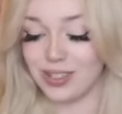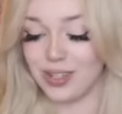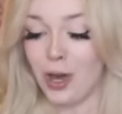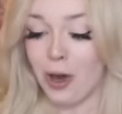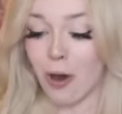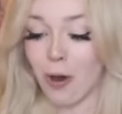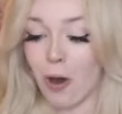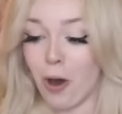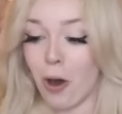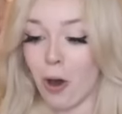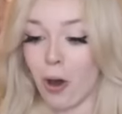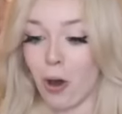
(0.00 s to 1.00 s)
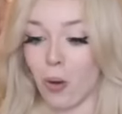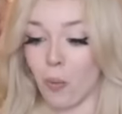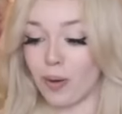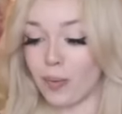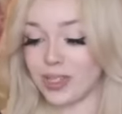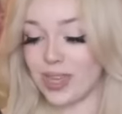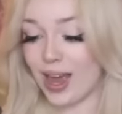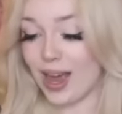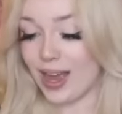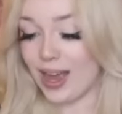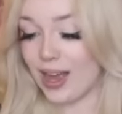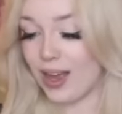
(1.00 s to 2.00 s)
What was
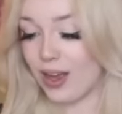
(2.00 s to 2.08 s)
that?